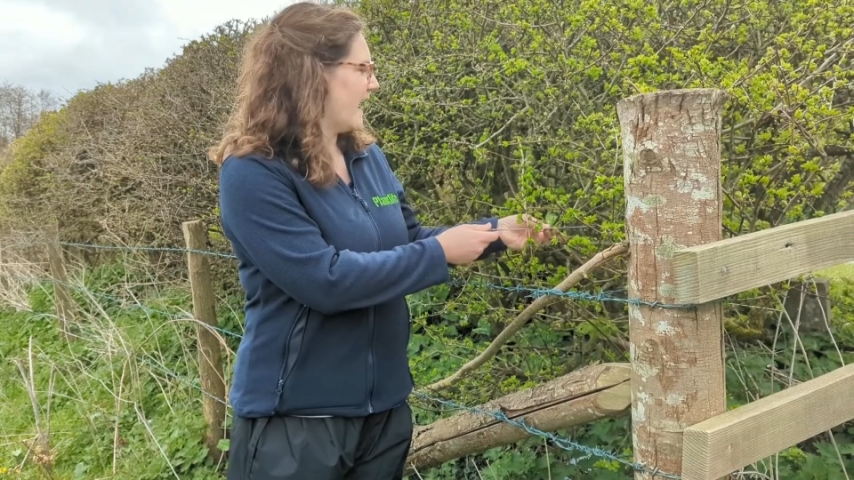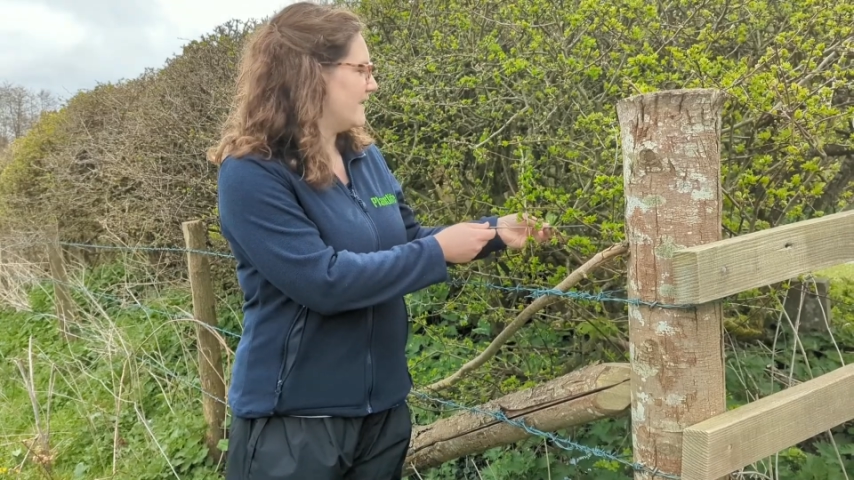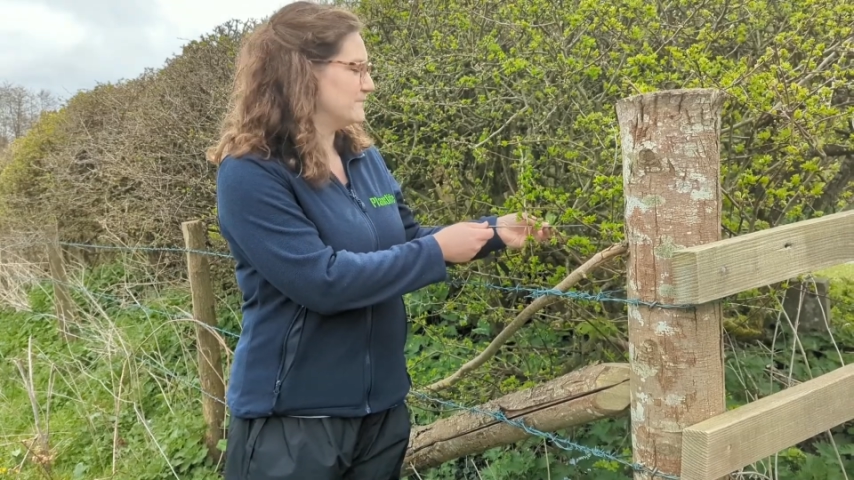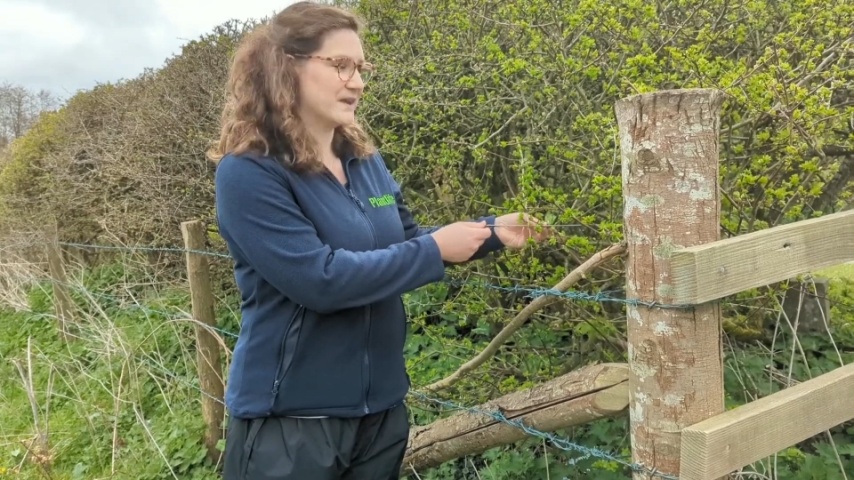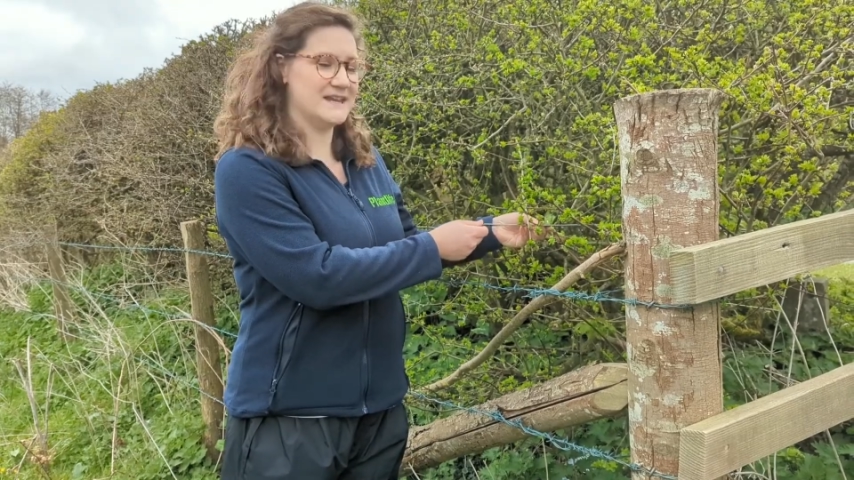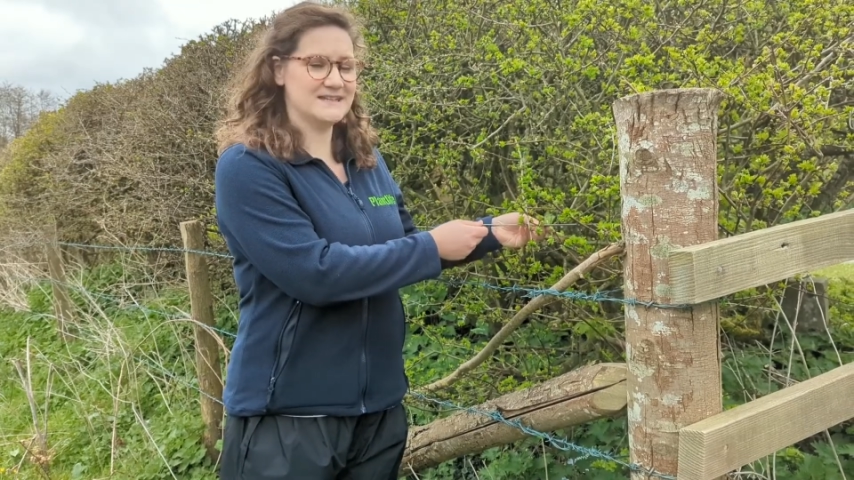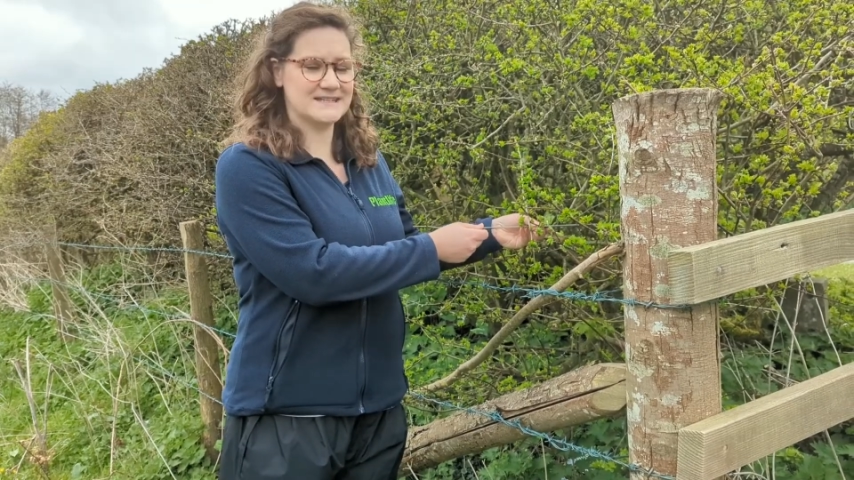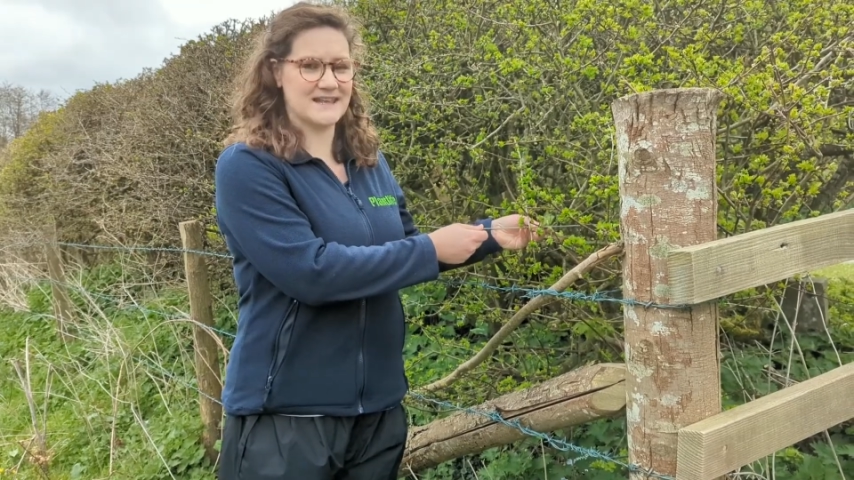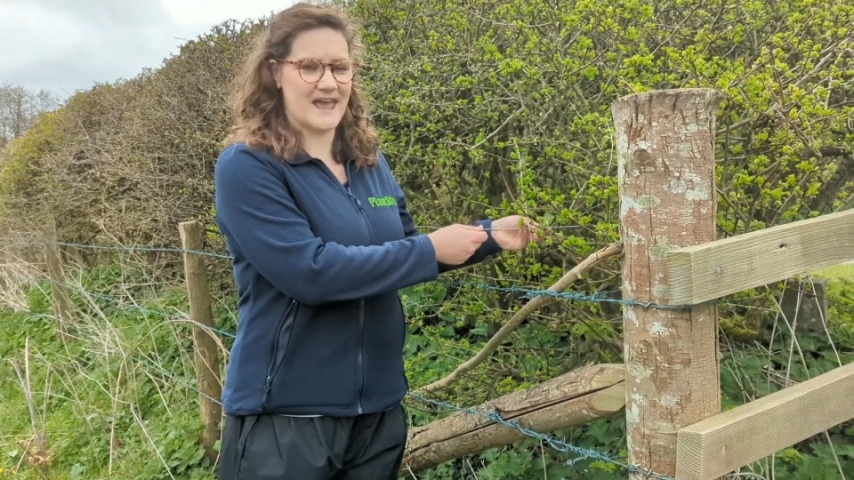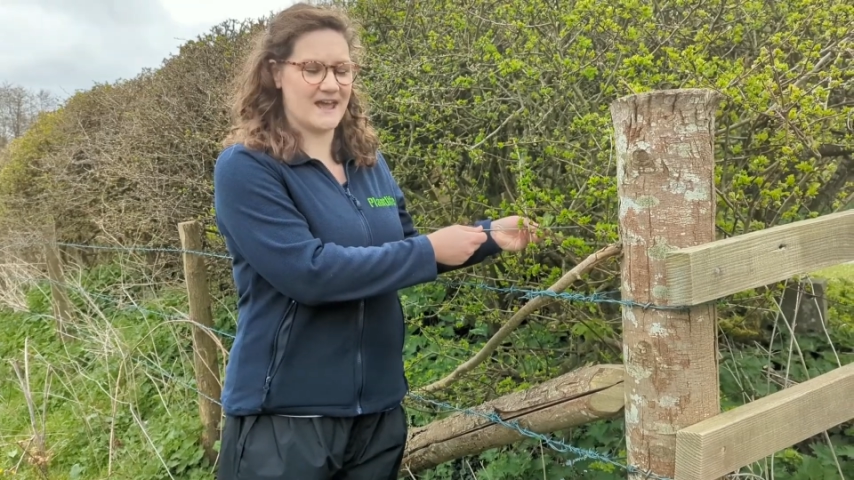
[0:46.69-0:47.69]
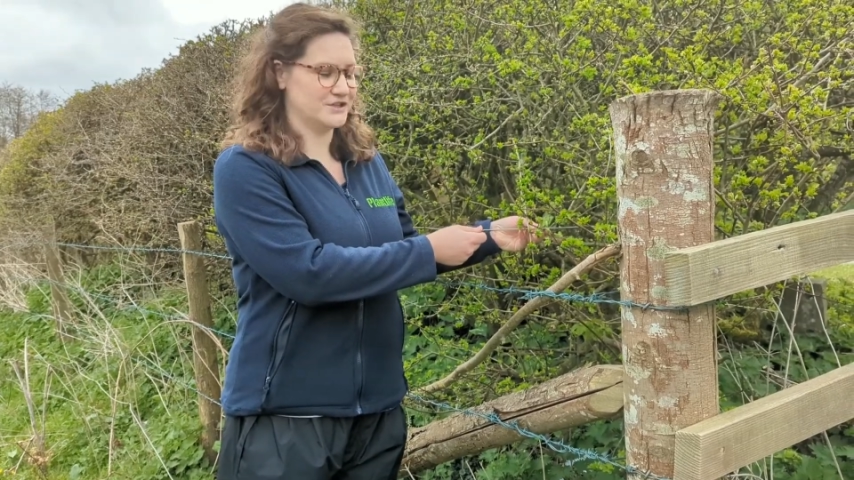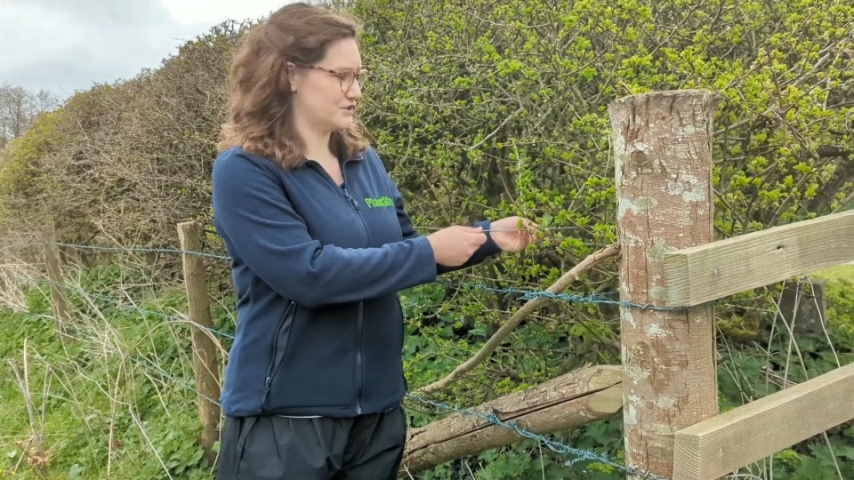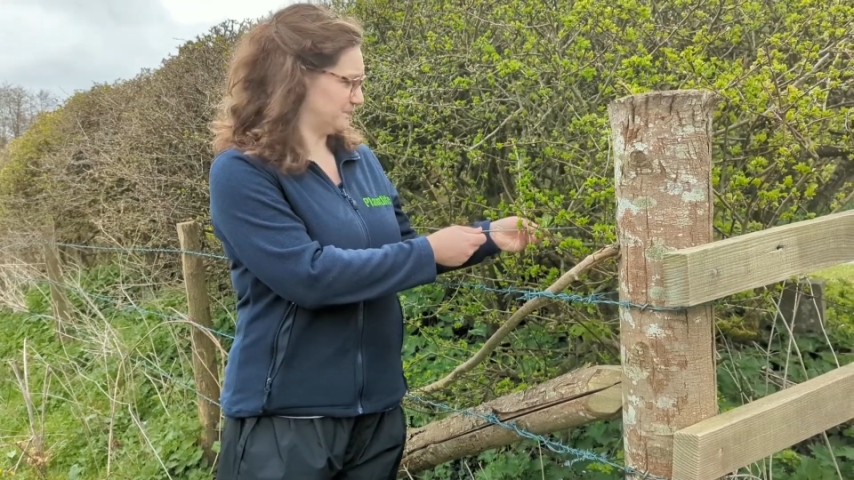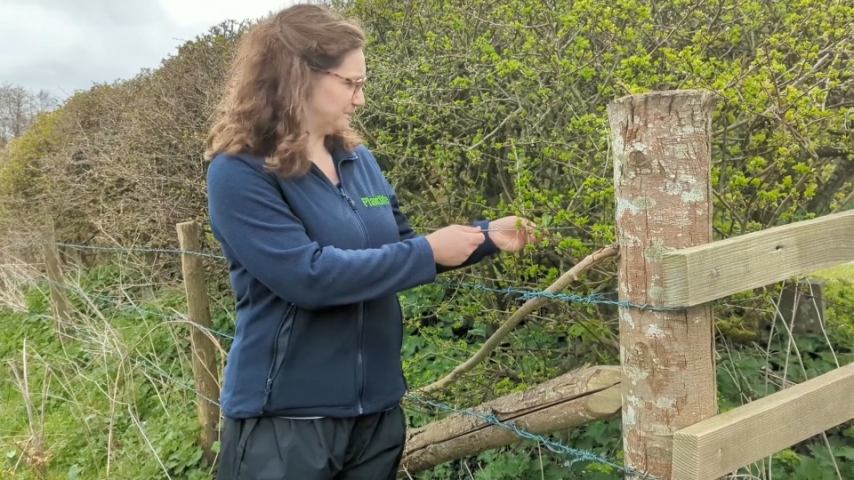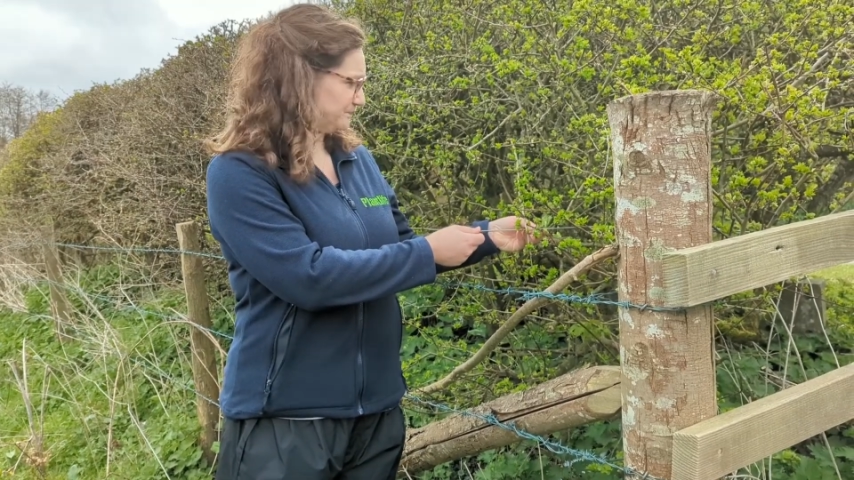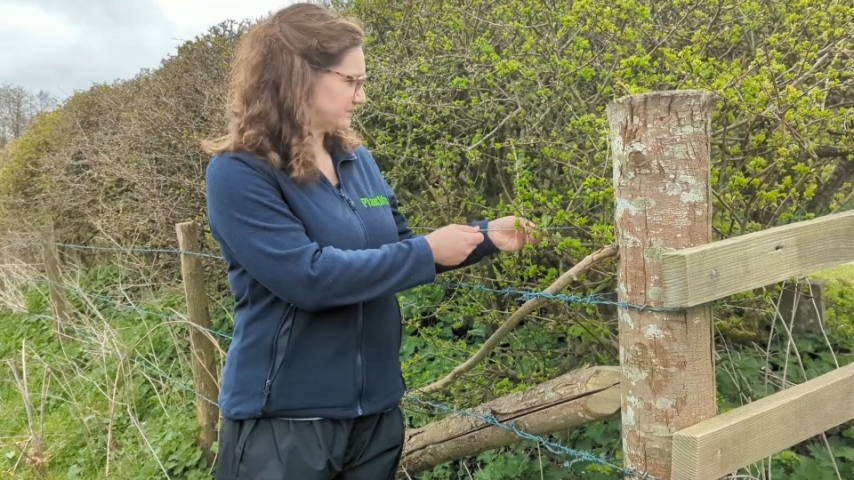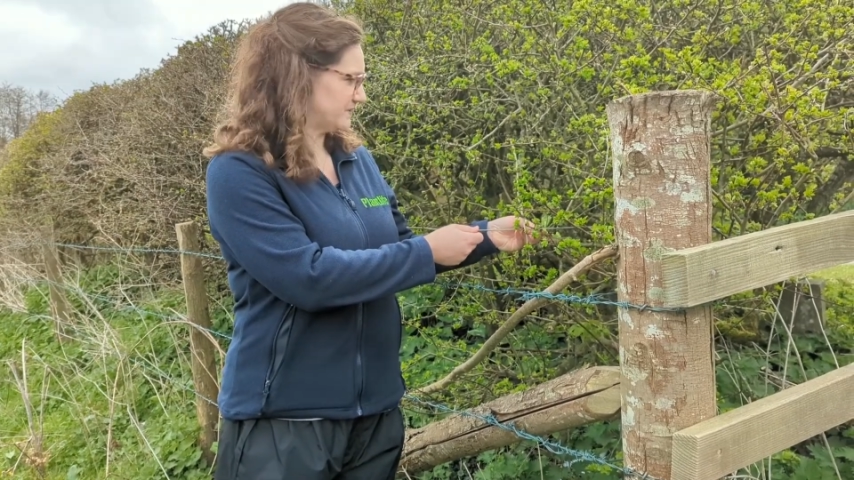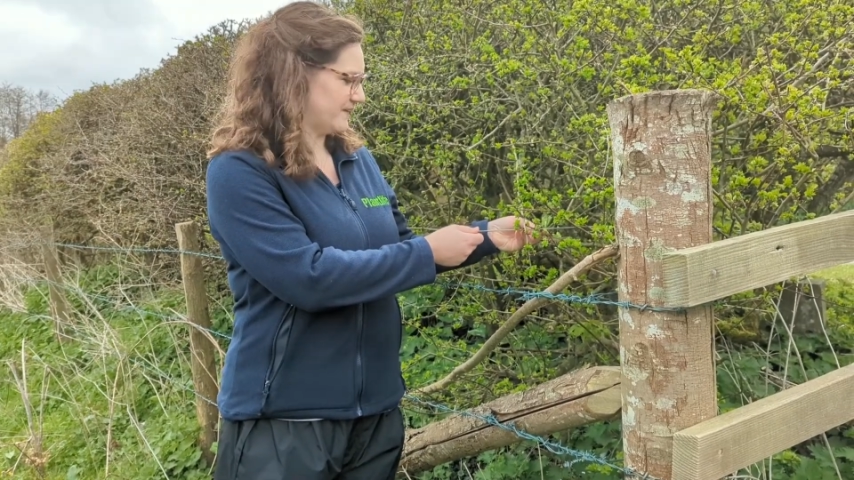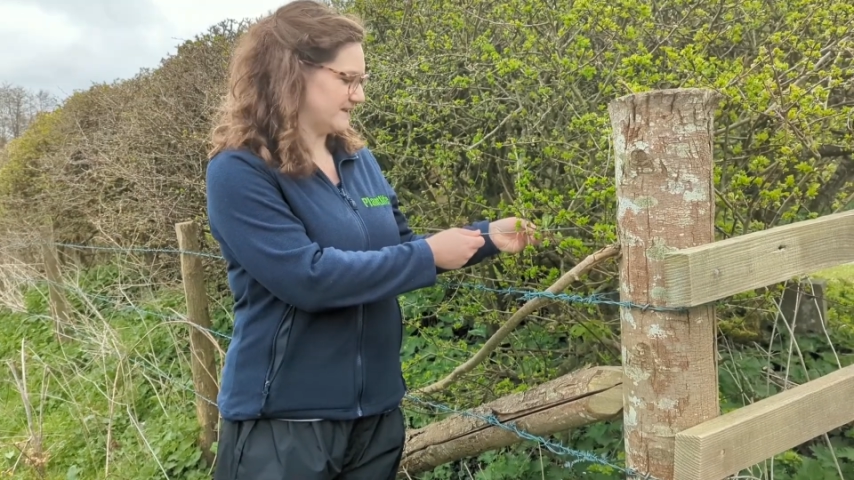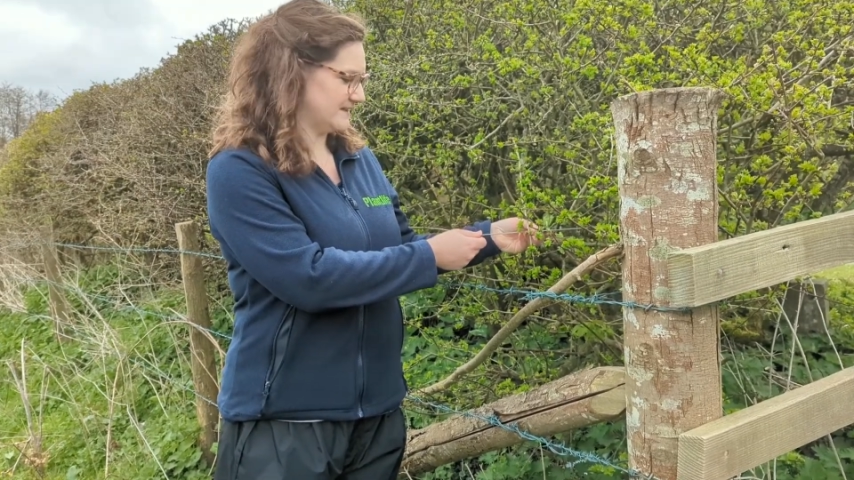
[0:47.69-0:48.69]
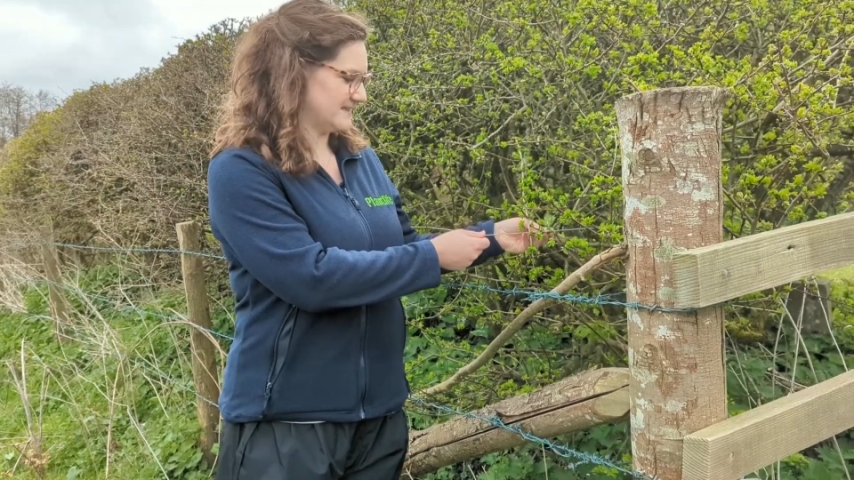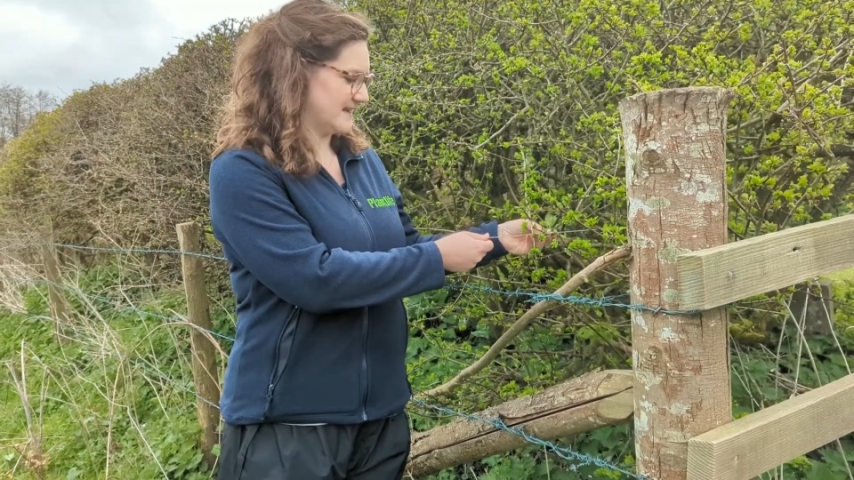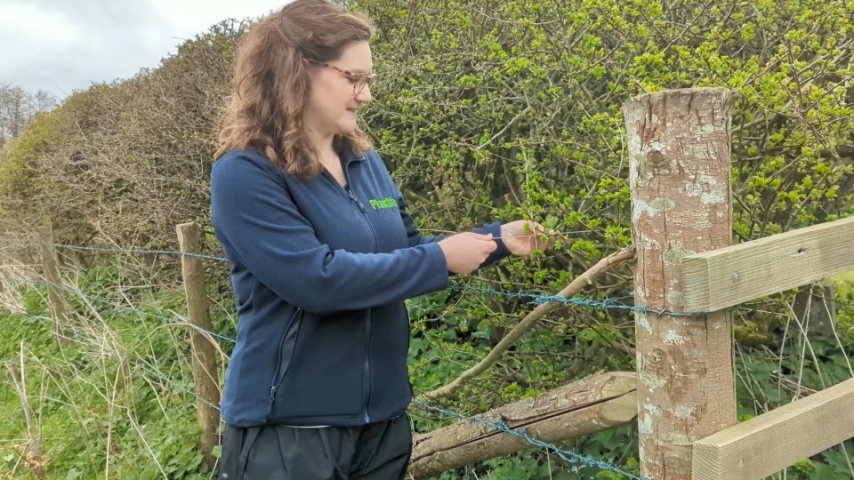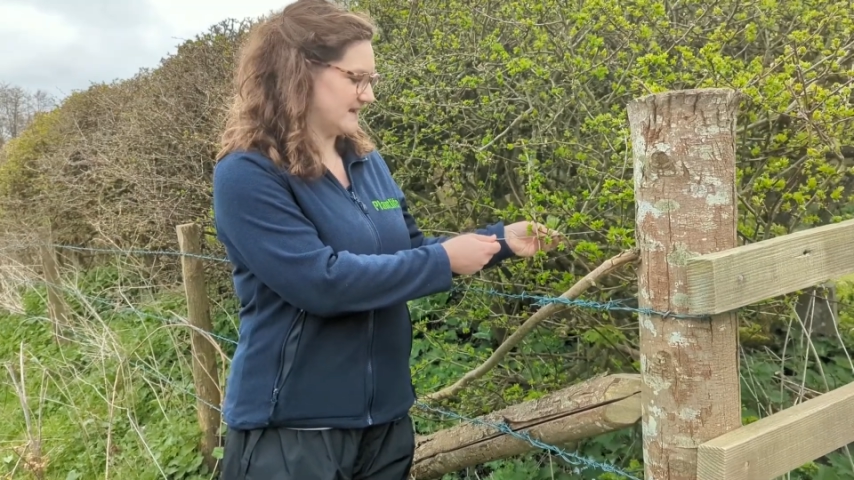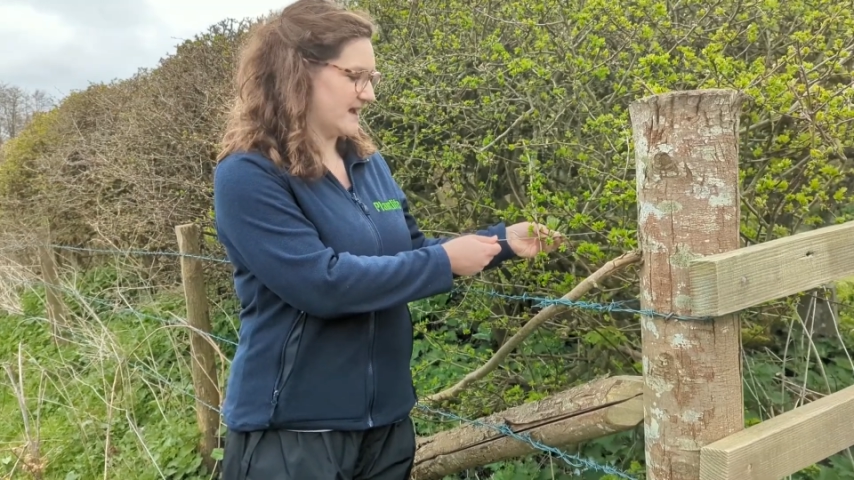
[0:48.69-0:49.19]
and into the hedge to find the centre.